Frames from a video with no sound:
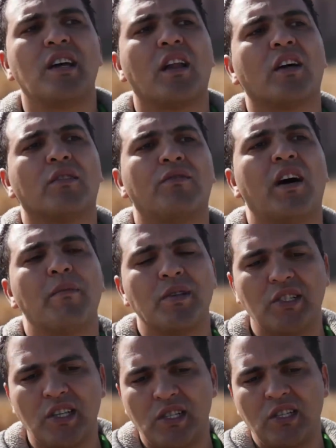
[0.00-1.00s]
a lot of
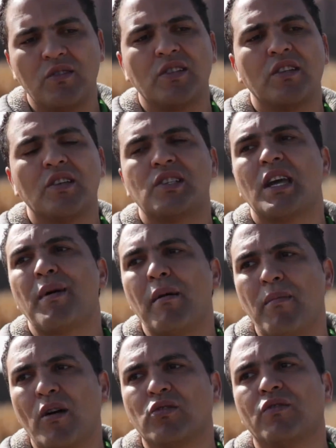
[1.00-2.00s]
farmers just using the same
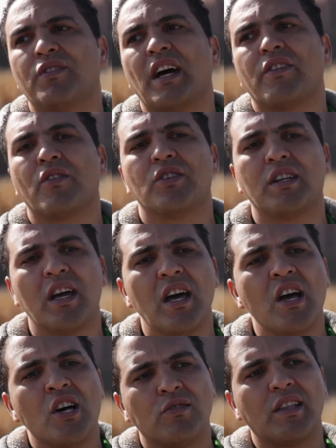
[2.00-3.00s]
amount of
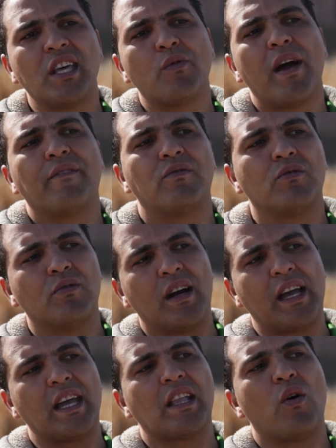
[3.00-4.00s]
nitrogen. So I think we have
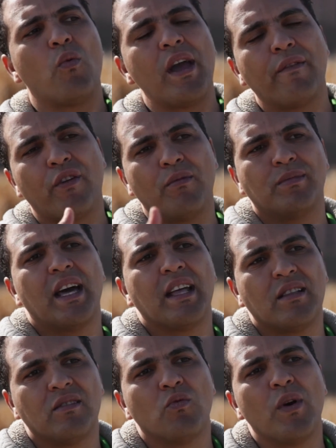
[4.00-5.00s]
to get away from
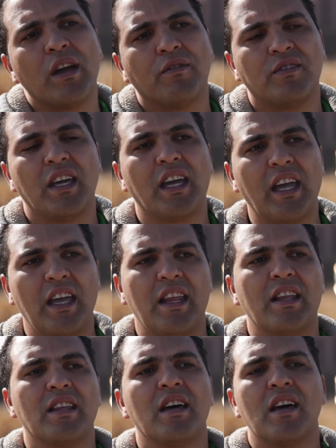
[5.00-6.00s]
that way of thinking
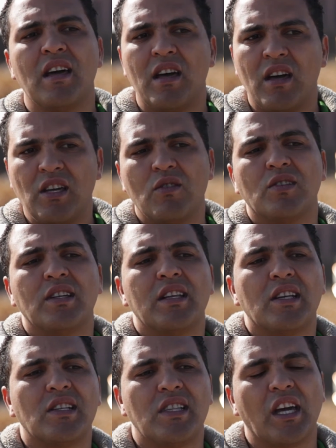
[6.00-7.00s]
and using
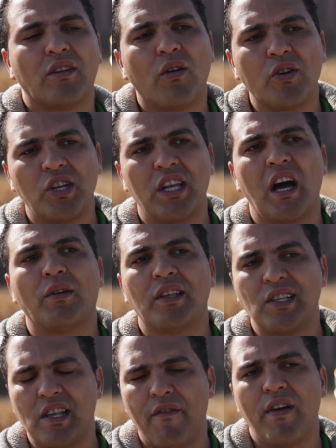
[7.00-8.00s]
this technology now
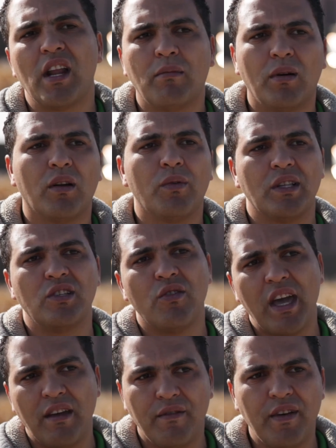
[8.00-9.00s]
that is available with
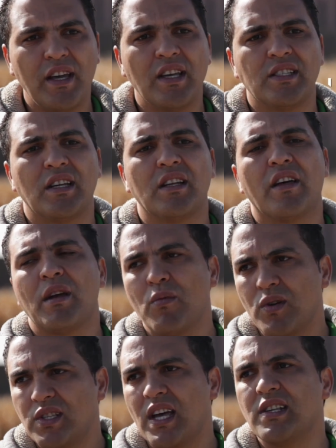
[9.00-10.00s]
UAVs and
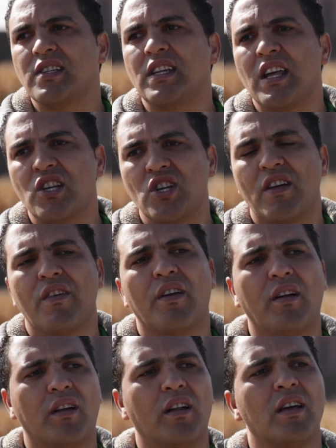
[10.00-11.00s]
remote sensing in
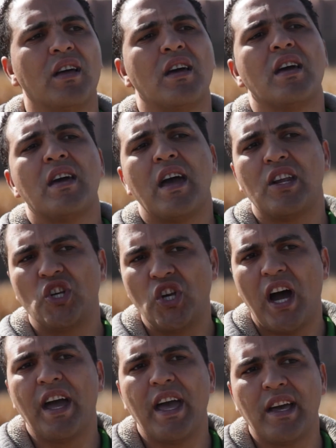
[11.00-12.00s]
general, and
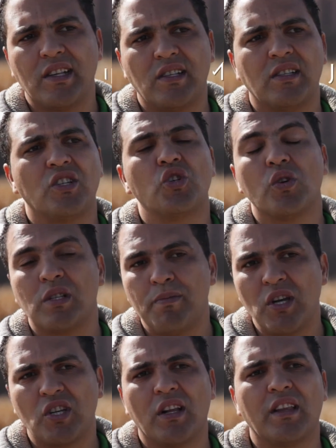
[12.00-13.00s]
GIS,
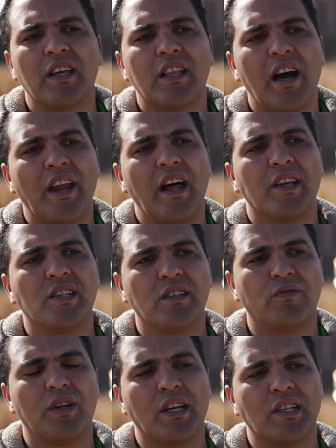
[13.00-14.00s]
geospatial data
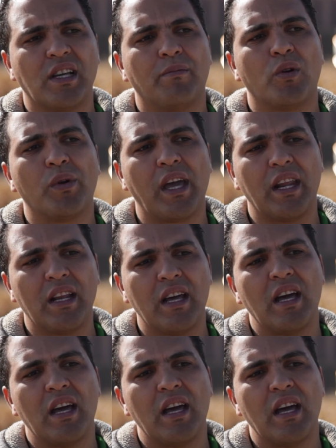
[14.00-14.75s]
analysis, for example. We can